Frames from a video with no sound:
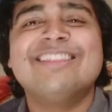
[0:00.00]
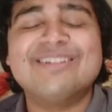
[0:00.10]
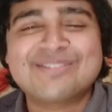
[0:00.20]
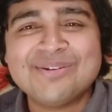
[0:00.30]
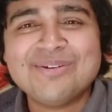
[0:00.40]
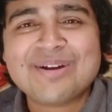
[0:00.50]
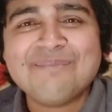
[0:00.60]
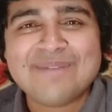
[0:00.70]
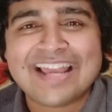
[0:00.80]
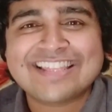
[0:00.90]
They'll talk
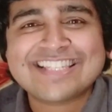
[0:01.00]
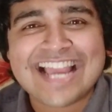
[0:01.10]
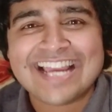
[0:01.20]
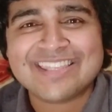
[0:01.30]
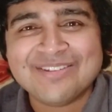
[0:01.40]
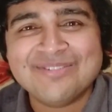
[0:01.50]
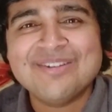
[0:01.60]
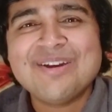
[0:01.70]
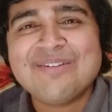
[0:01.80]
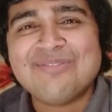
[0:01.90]
maths at you
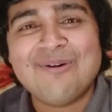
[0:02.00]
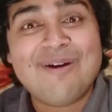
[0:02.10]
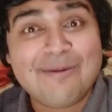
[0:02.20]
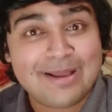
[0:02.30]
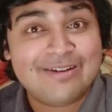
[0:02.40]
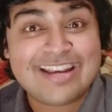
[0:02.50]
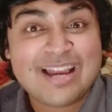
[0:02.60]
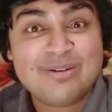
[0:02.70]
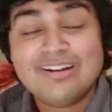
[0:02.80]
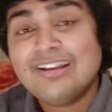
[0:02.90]
for about an
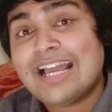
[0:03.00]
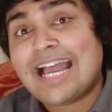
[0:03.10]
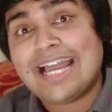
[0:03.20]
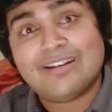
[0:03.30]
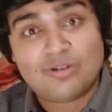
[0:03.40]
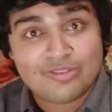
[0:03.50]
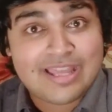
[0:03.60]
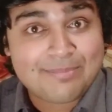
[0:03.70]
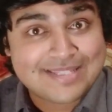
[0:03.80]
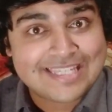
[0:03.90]
hour, and on
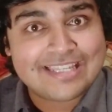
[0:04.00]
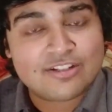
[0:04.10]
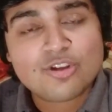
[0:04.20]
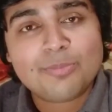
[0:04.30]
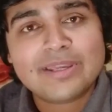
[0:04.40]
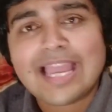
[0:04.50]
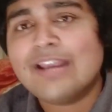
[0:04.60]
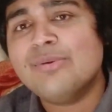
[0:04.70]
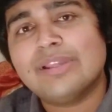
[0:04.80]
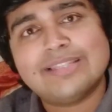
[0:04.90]
that particular topic,
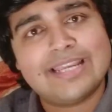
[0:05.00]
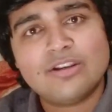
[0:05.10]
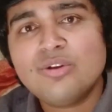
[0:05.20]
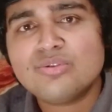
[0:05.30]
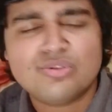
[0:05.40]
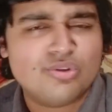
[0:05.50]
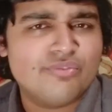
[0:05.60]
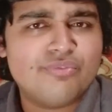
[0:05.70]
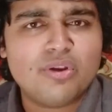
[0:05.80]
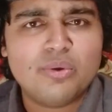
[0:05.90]
and you can take notes. You
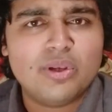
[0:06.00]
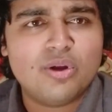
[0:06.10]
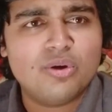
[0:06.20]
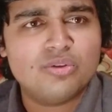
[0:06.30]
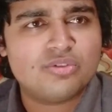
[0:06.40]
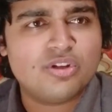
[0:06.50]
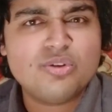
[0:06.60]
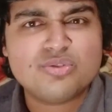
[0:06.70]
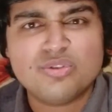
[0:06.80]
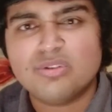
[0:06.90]
can follow along the
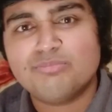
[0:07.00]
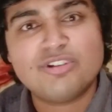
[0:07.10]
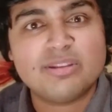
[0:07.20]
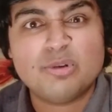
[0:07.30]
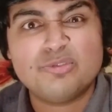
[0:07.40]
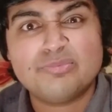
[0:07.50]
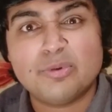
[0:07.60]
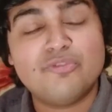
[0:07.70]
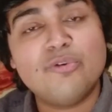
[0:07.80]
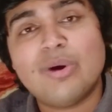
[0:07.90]
notes. You can print them off
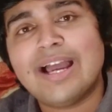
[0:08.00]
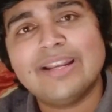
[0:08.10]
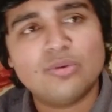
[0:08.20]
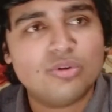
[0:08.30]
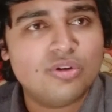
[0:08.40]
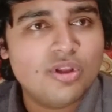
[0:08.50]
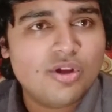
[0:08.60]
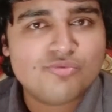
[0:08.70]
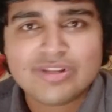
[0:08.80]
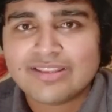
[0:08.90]
beforehand, or
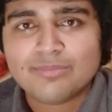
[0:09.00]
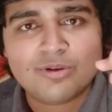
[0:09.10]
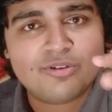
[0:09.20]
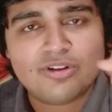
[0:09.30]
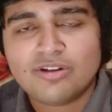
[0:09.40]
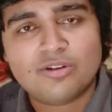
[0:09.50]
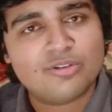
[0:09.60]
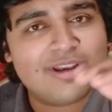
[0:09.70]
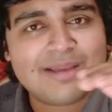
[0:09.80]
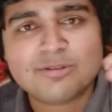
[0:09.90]
read them uh, on
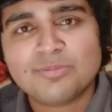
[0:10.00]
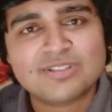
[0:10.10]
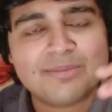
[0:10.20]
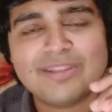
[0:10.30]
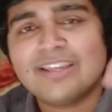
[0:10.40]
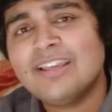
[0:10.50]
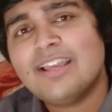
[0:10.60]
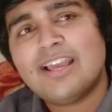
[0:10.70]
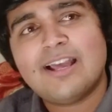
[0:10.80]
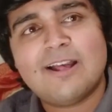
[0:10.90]
your laptop or something.
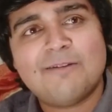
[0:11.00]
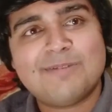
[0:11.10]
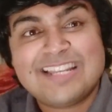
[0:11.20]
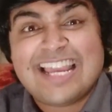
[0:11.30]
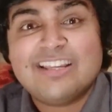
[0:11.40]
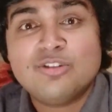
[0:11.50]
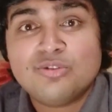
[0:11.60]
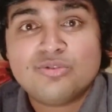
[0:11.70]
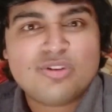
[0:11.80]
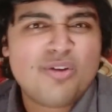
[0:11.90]
Um, and yeah,
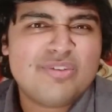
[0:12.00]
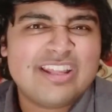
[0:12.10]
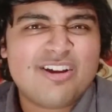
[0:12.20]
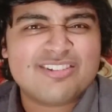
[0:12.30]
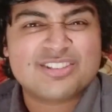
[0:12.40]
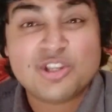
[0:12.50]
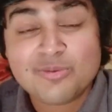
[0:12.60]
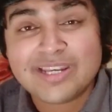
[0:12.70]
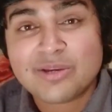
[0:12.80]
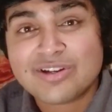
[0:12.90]
you can't really ask too
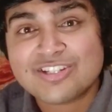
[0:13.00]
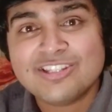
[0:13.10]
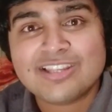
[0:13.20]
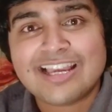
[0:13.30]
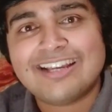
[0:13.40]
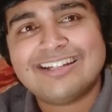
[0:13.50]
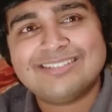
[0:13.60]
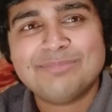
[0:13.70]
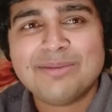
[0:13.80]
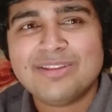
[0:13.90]
many questions. Uh,
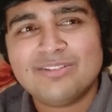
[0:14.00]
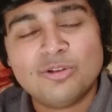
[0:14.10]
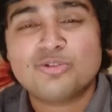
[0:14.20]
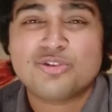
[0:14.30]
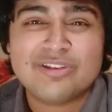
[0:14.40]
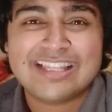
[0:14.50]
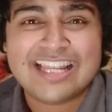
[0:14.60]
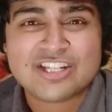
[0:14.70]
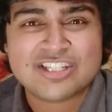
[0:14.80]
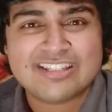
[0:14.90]
maybe not during the
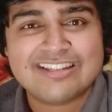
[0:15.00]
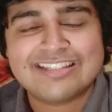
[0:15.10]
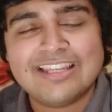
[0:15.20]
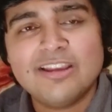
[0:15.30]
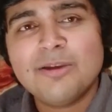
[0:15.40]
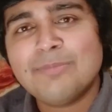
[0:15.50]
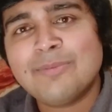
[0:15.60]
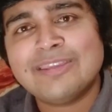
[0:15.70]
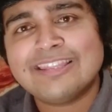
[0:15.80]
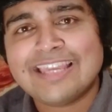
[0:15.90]
lecture, certainly.
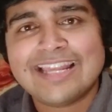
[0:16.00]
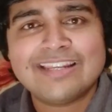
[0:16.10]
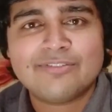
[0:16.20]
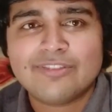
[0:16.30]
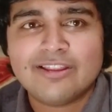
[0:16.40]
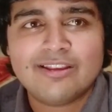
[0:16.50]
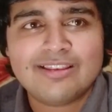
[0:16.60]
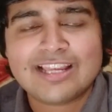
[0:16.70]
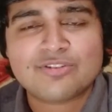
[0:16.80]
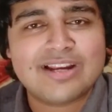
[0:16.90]
Maybe at the end, if the
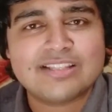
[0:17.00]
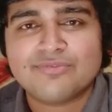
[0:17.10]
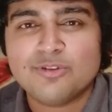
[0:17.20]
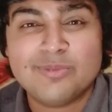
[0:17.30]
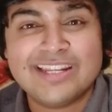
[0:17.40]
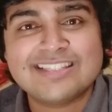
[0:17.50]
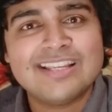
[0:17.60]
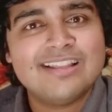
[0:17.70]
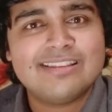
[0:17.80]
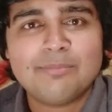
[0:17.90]
lecturer has a few minutes,
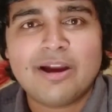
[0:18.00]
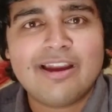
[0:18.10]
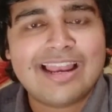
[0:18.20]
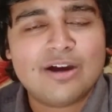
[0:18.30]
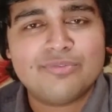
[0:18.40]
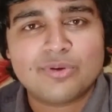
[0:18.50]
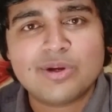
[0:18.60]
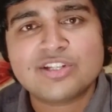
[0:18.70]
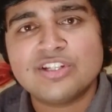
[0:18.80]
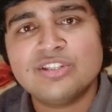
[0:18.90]
they might allow for
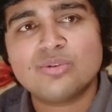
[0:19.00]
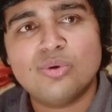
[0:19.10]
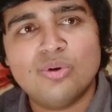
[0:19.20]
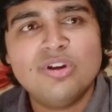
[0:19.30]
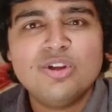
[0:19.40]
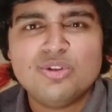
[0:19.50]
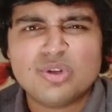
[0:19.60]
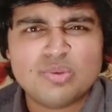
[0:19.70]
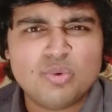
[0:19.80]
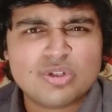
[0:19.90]
questions, or you
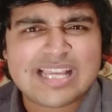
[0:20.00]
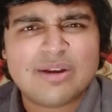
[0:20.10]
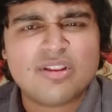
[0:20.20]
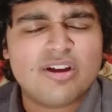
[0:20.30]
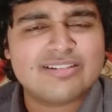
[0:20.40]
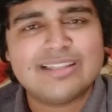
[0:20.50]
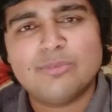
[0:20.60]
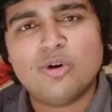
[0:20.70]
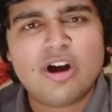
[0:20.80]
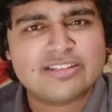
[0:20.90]
can walk down and ask them,
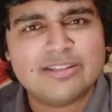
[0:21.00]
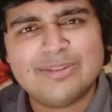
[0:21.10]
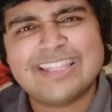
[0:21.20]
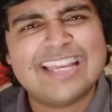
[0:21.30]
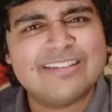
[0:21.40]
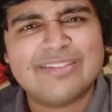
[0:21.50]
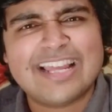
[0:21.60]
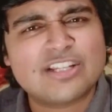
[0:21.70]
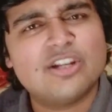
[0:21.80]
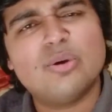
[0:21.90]
or ask them at the end of the
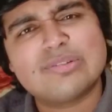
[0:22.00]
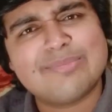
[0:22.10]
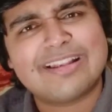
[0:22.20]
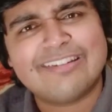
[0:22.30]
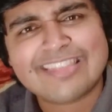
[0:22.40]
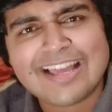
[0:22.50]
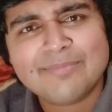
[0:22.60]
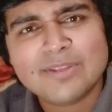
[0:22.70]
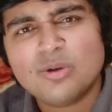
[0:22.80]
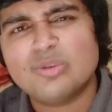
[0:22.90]
lecture, or something like
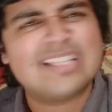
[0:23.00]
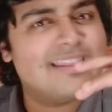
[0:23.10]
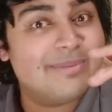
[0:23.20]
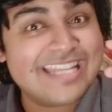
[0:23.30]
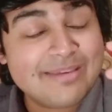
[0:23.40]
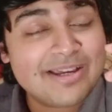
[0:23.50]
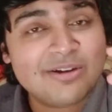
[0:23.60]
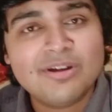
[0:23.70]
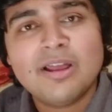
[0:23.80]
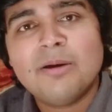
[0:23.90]
that, or send them an
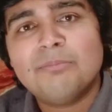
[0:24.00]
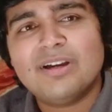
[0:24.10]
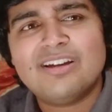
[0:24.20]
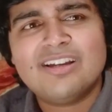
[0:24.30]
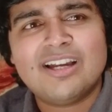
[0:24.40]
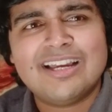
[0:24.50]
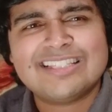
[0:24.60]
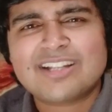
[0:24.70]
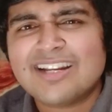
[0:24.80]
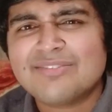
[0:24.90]
email but uh,
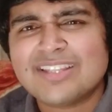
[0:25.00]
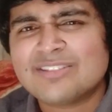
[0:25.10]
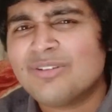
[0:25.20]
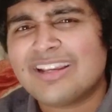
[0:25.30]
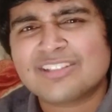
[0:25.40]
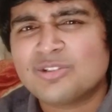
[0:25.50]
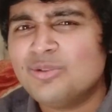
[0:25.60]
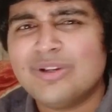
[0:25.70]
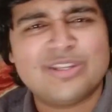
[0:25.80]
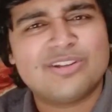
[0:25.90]
it's kind of it's not like
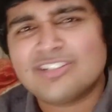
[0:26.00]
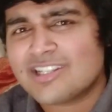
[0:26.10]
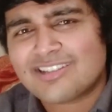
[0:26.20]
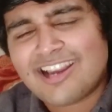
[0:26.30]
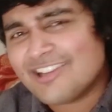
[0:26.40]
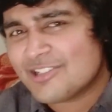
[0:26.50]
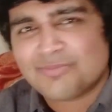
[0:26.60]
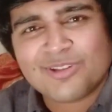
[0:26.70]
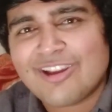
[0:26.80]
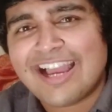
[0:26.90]
school where you can just kind of just
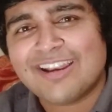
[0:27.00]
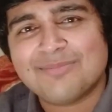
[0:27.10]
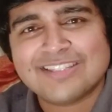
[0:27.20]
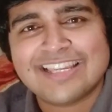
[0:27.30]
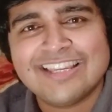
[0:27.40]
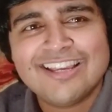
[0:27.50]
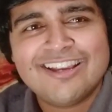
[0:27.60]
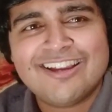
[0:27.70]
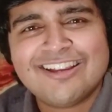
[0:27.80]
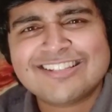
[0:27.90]
put your hand up and say,
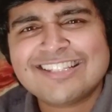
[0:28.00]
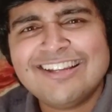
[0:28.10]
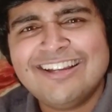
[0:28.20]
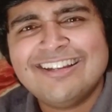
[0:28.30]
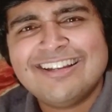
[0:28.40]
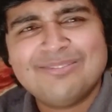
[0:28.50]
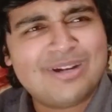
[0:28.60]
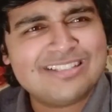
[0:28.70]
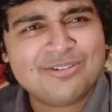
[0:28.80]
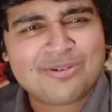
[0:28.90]
uh, "Sir,
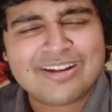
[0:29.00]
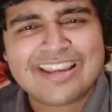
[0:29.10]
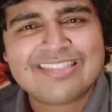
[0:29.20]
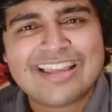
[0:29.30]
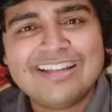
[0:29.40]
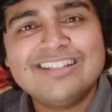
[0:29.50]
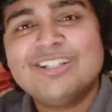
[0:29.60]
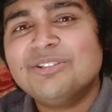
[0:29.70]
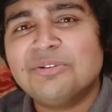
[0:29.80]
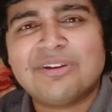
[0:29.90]
I don't quite get that."
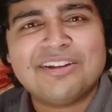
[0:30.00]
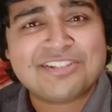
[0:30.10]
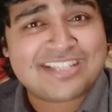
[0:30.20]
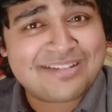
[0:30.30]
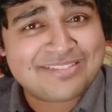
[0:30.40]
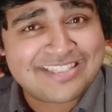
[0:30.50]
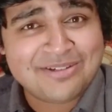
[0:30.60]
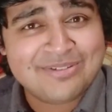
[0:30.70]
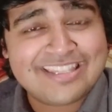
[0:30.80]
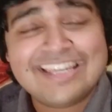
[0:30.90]
You kind of just have to
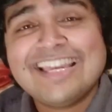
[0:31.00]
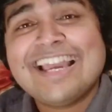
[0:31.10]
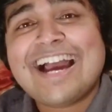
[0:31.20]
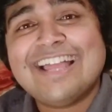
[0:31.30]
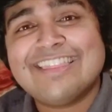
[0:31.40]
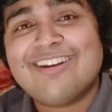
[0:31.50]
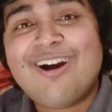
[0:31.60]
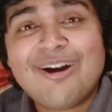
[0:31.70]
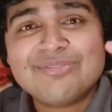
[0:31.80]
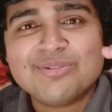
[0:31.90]
deal with it, and then
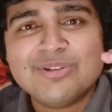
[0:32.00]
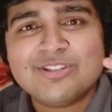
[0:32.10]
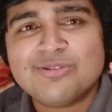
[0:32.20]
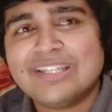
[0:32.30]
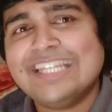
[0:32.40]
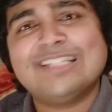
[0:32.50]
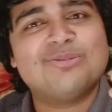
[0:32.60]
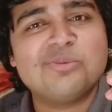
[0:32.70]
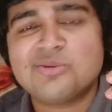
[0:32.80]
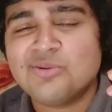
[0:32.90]
afterwards you can either
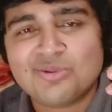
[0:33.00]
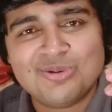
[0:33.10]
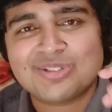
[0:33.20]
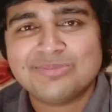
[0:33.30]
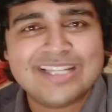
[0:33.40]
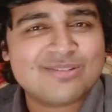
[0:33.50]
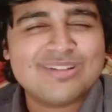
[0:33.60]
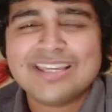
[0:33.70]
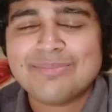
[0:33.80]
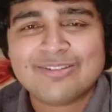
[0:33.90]
talk to your course mates or
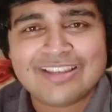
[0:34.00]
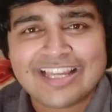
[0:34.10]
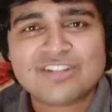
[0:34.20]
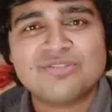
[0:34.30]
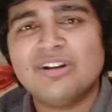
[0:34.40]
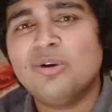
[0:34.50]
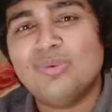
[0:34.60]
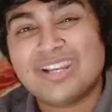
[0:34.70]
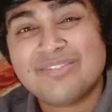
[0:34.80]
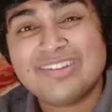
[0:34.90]
email the lecturer or
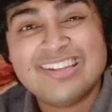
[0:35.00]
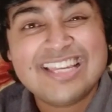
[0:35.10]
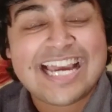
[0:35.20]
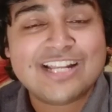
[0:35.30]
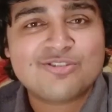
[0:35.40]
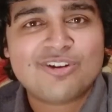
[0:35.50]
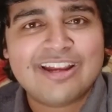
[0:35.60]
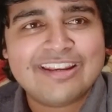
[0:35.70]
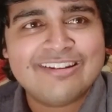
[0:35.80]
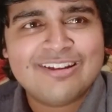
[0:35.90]
whatever and try
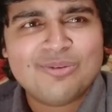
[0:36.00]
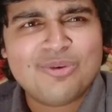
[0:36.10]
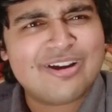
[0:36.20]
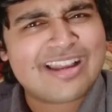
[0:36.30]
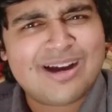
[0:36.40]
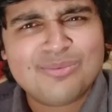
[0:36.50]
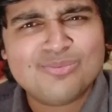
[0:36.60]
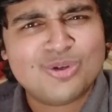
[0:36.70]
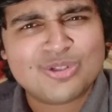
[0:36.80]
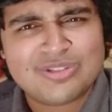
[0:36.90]
and work out
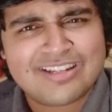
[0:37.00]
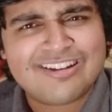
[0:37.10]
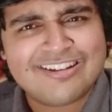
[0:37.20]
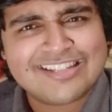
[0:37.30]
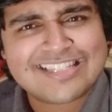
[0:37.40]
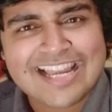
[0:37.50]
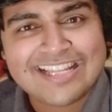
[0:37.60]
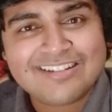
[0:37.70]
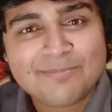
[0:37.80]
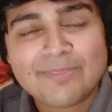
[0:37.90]
what you didn't understand.